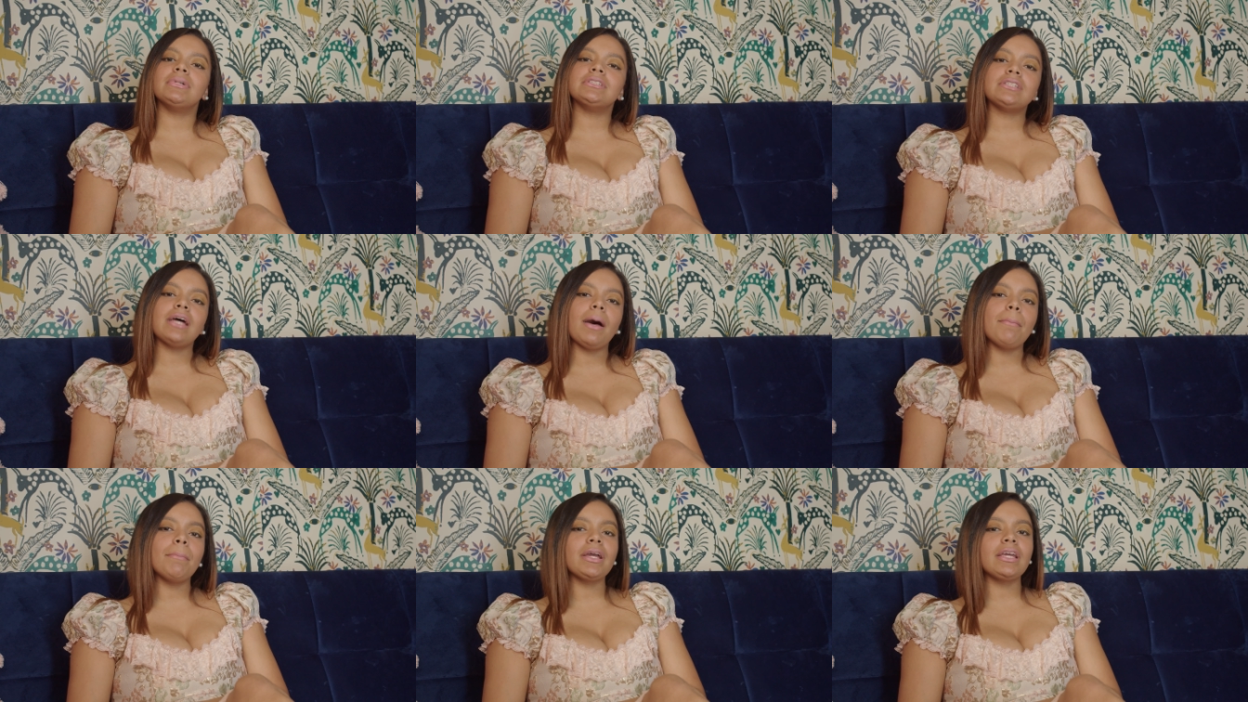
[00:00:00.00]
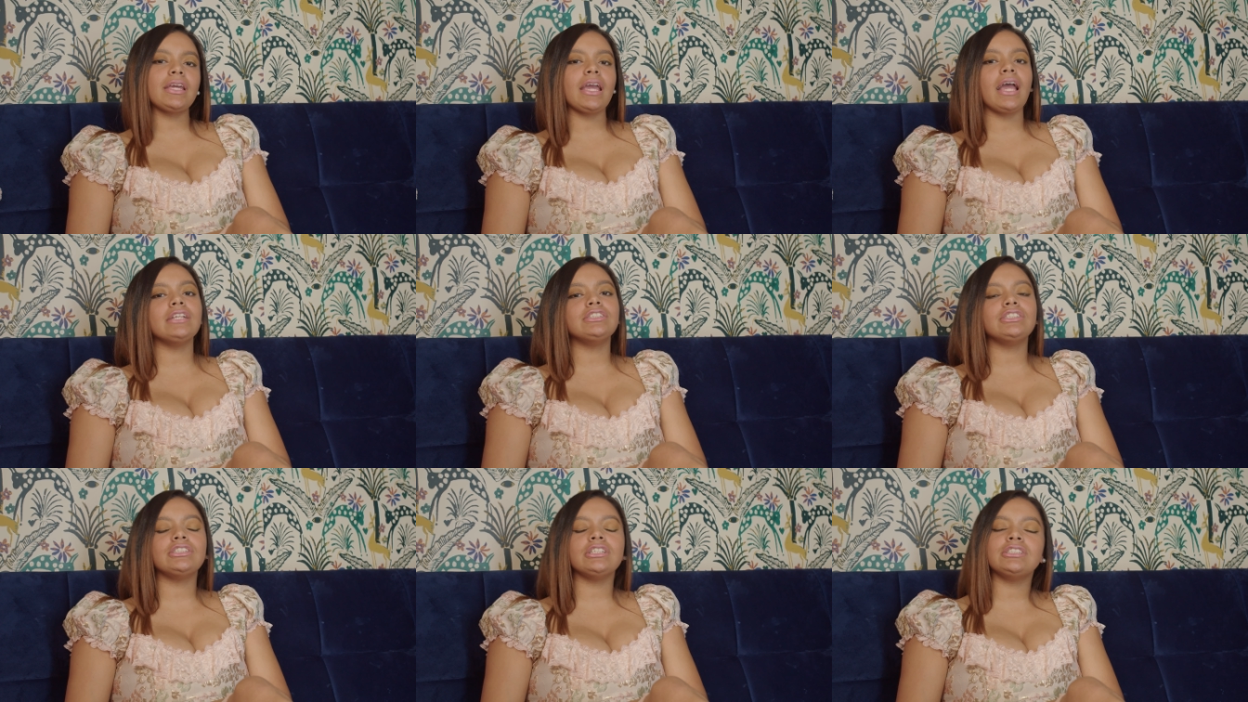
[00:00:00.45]
and time
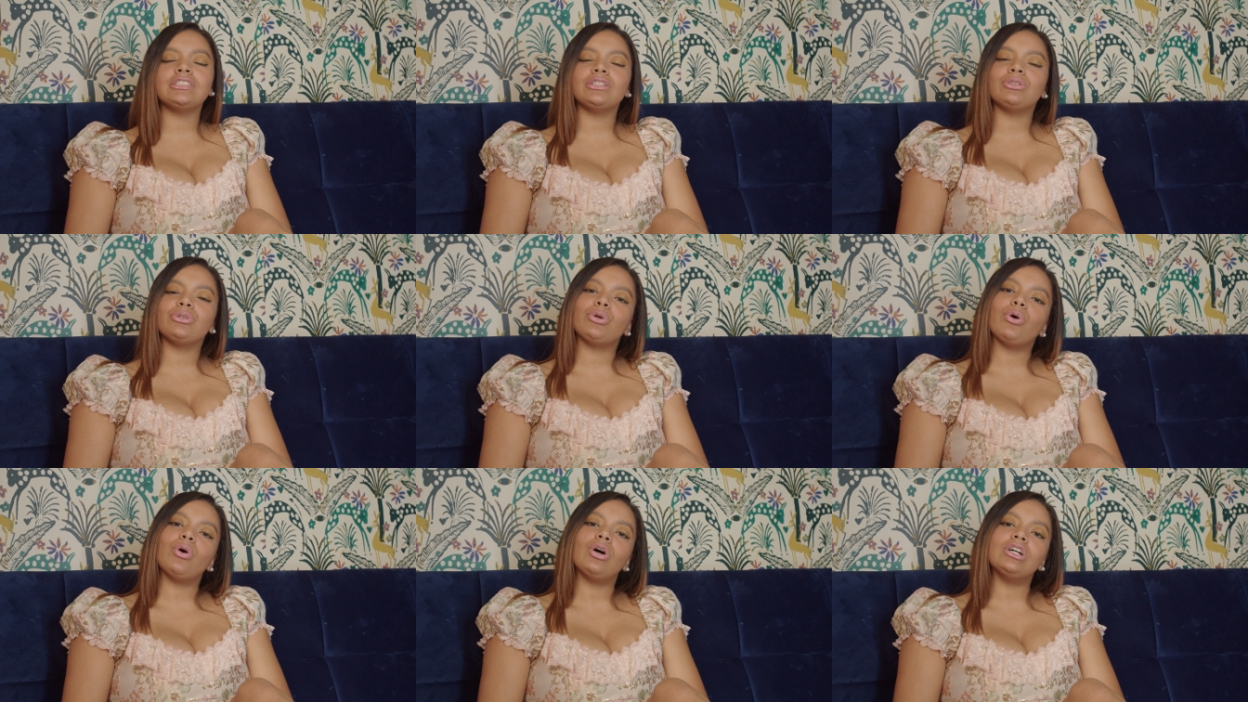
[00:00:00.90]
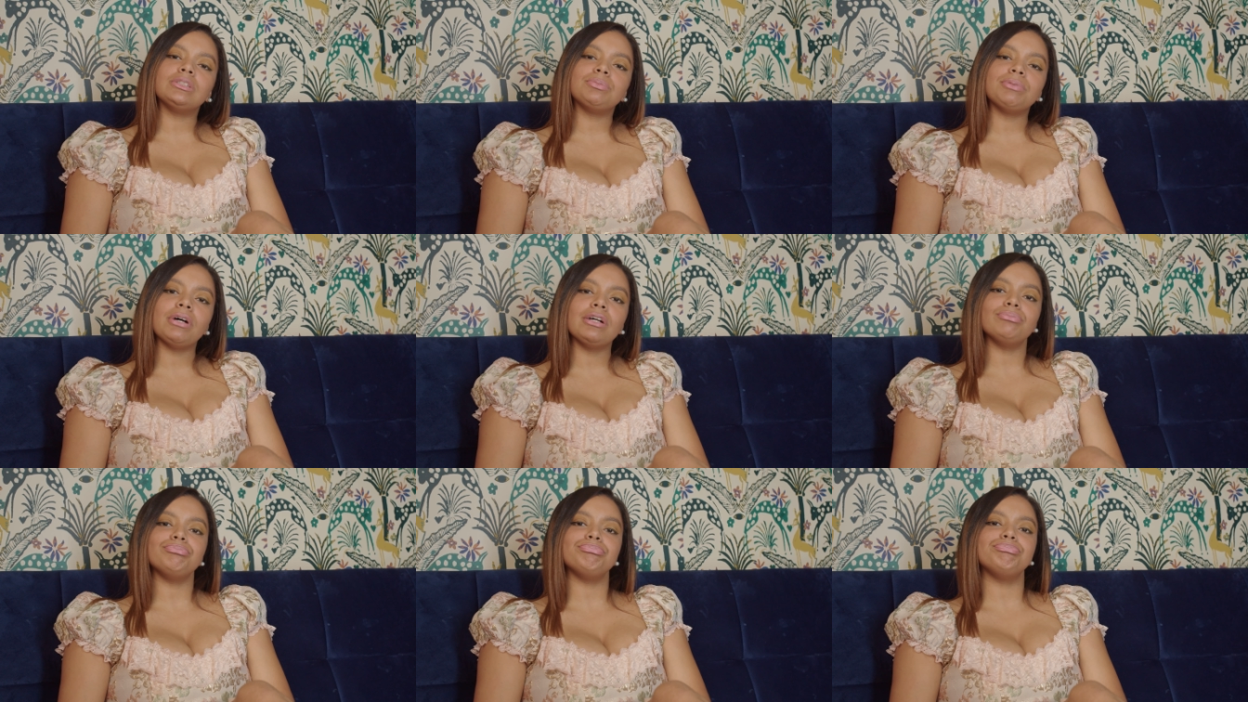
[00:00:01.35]
again, she's still yours,
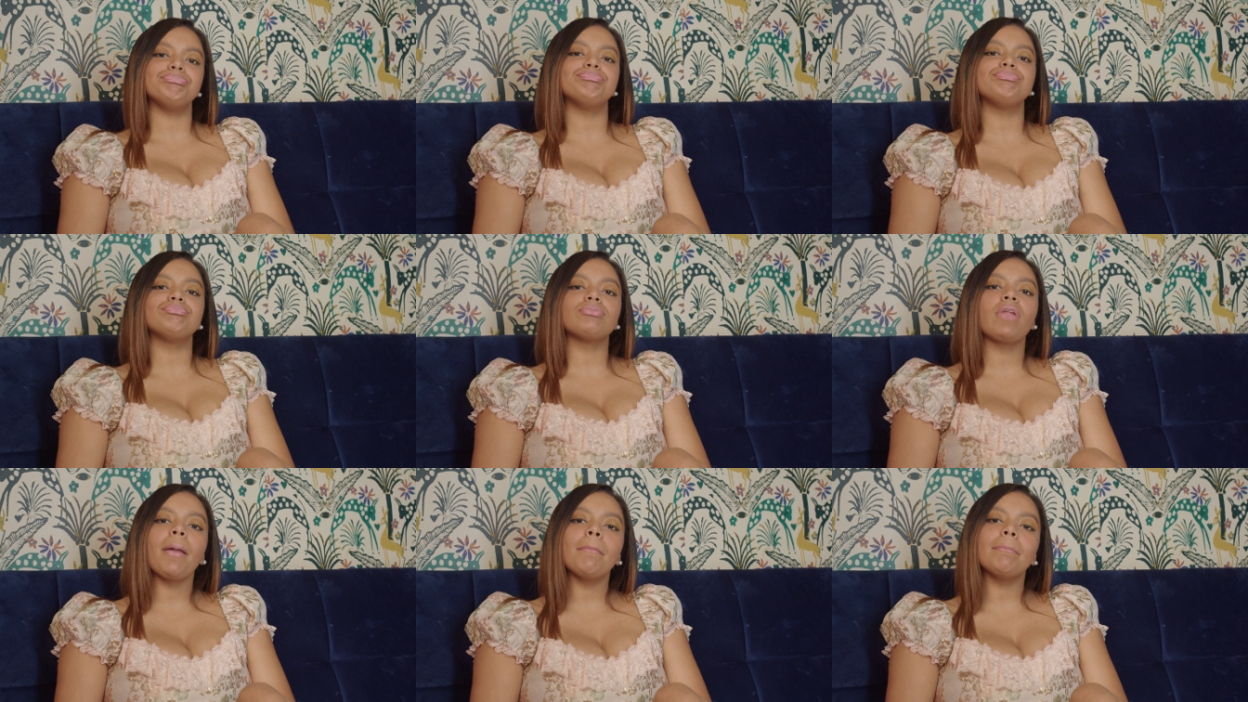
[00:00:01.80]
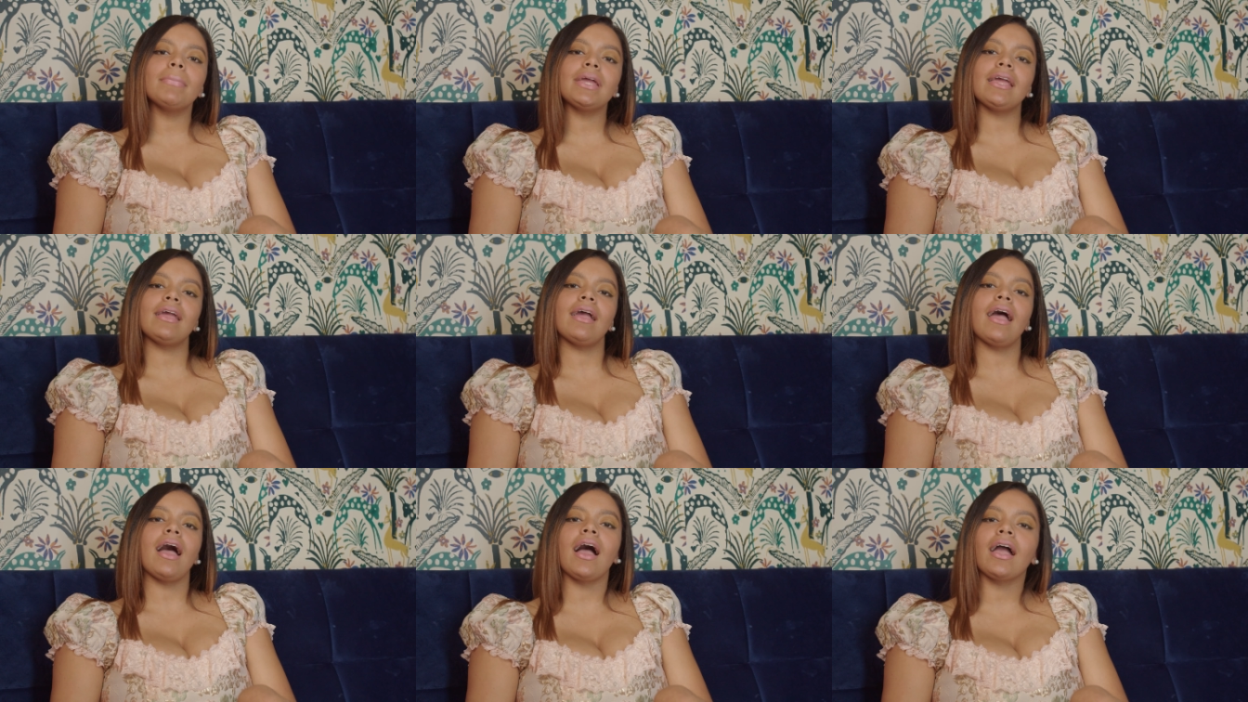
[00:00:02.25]
but mm,
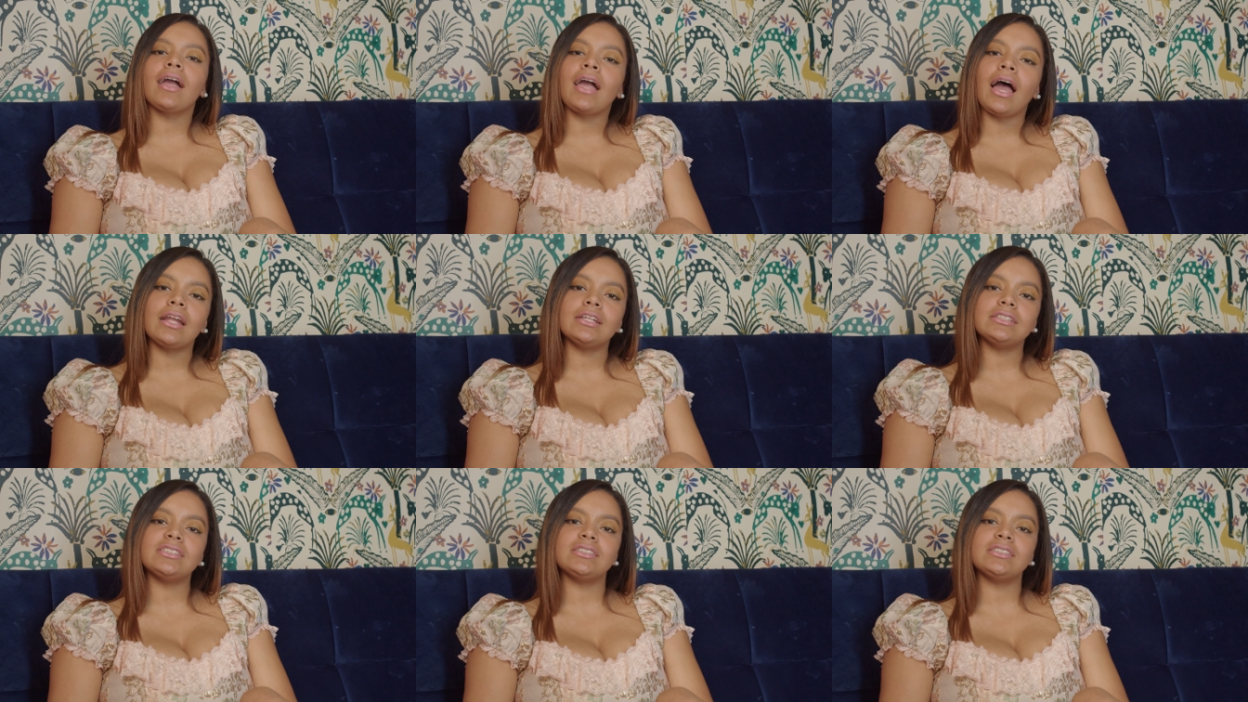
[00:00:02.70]
me. I gotta